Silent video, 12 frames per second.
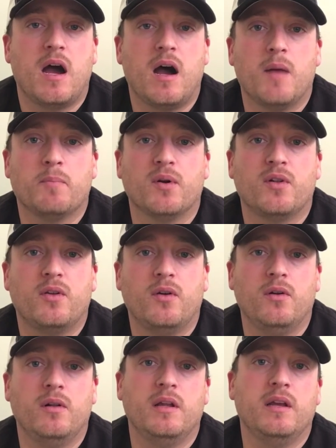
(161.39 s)

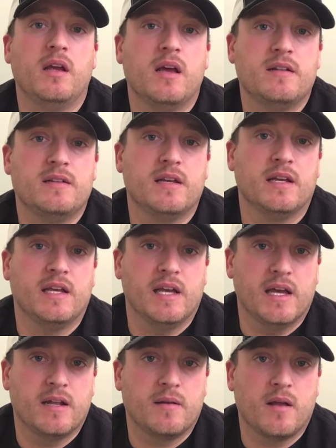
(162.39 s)
opportunity to
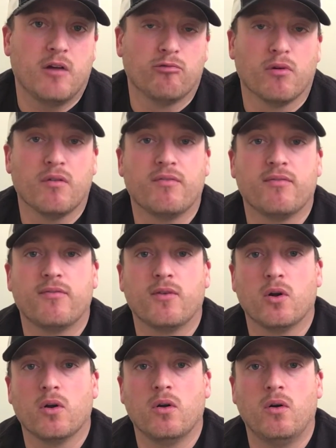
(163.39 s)
get a
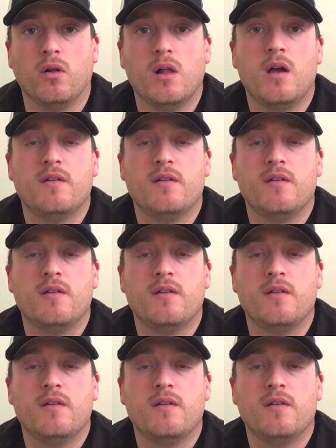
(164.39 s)
referral